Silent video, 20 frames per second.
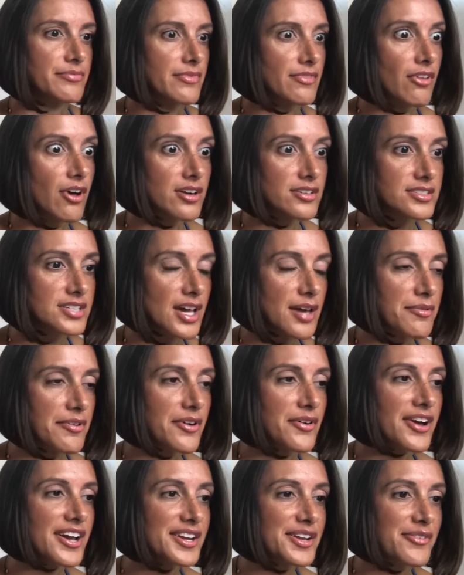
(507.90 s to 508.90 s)
long time
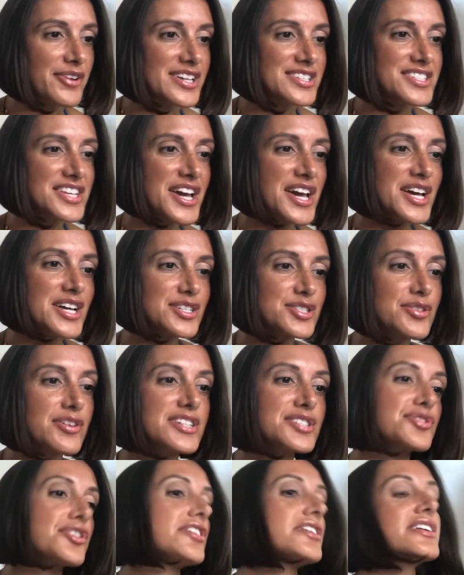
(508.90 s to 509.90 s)
ago. Anyways, so
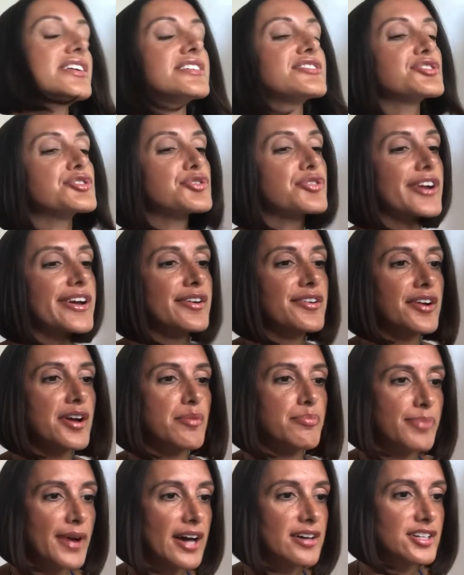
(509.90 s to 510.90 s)
I started as a trainer
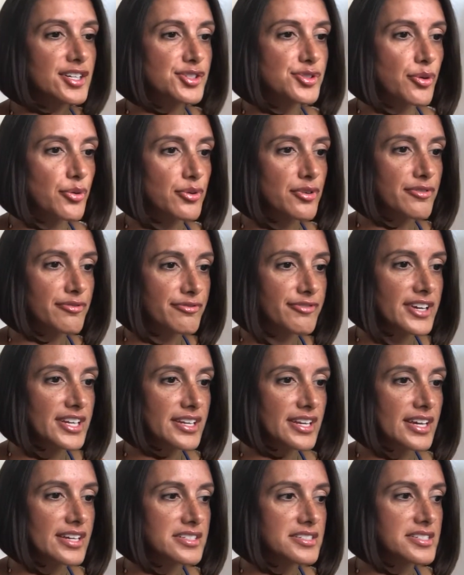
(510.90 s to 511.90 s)
at Bally Total
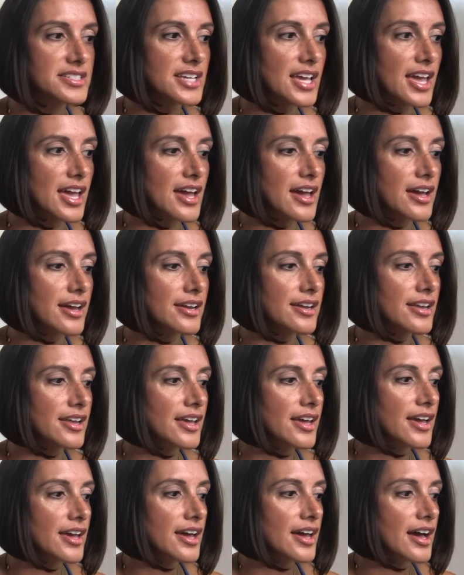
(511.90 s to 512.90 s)
Fitness, and
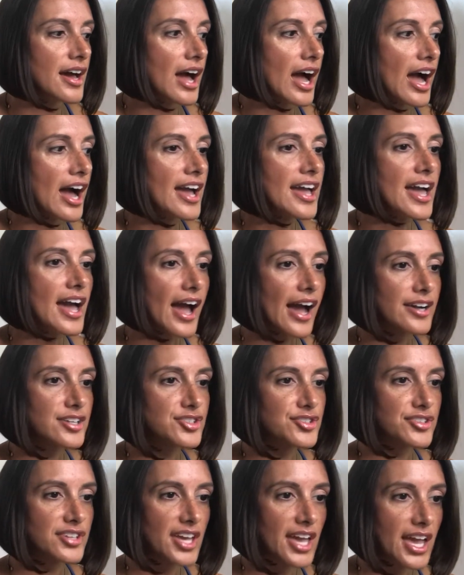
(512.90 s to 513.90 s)
I
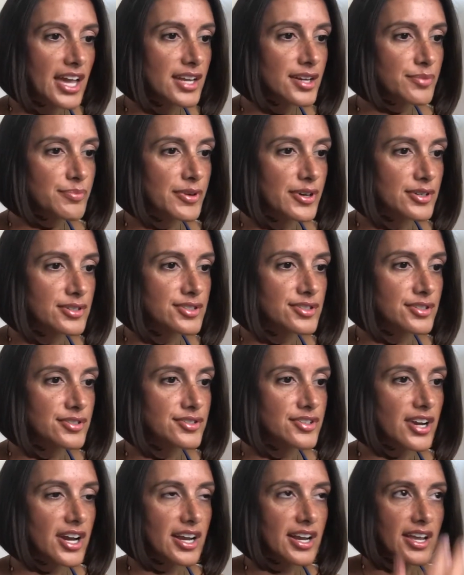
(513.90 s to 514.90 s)
actually hated personal
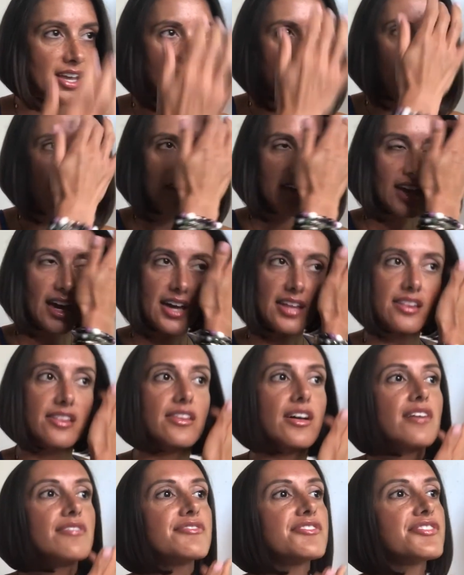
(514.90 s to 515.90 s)
training. Like, I
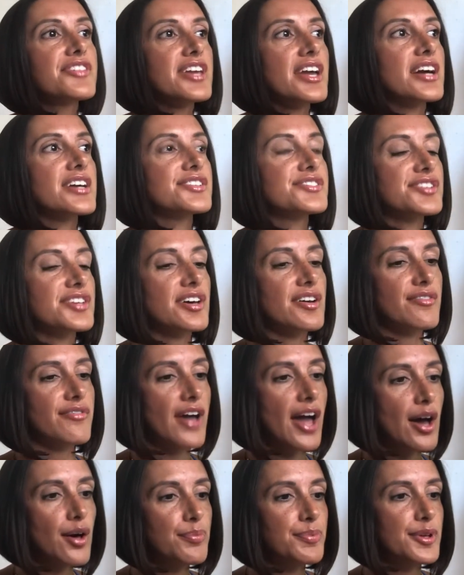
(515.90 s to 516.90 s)
loved the idea of
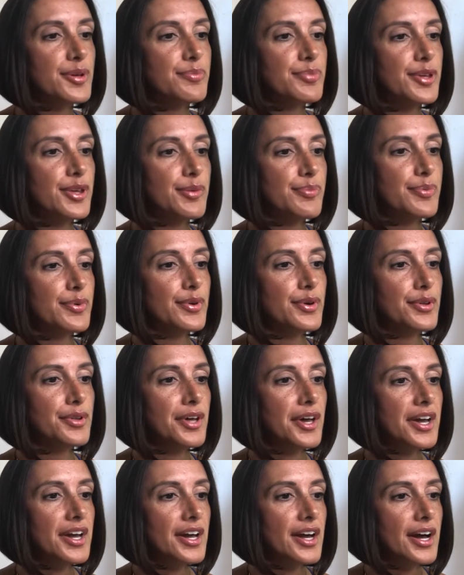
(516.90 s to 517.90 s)
helping people